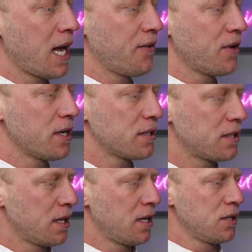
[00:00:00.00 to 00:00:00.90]
areas
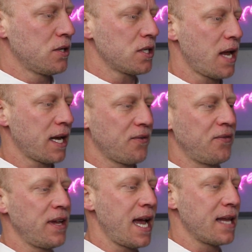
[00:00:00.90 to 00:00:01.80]
just like a
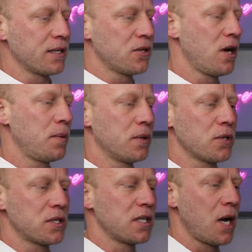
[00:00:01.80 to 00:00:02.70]
V at the top or
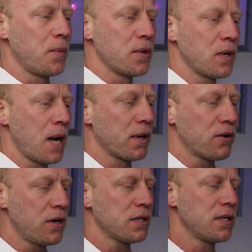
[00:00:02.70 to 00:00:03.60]
just a W going
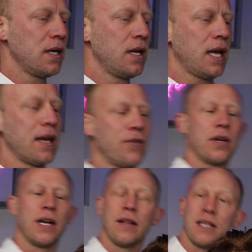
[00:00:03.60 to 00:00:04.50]
across. Again, if you're
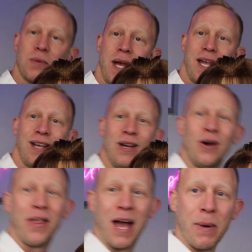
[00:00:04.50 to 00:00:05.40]
looking at it this way
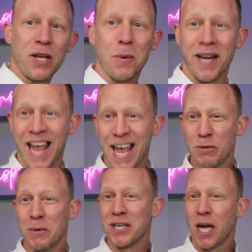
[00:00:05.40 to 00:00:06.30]
or that way, it could be an M,
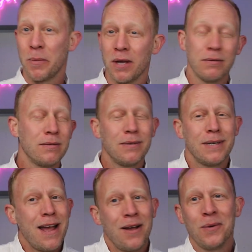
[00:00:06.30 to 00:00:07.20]
could be a W,
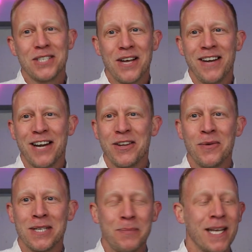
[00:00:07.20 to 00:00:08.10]
whichever letter you
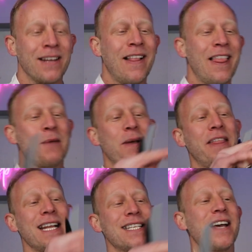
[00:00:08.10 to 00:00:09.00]
want it to be. But
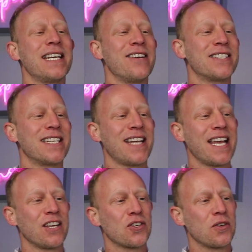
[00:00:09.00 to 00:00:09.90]
that's the idea, is to take a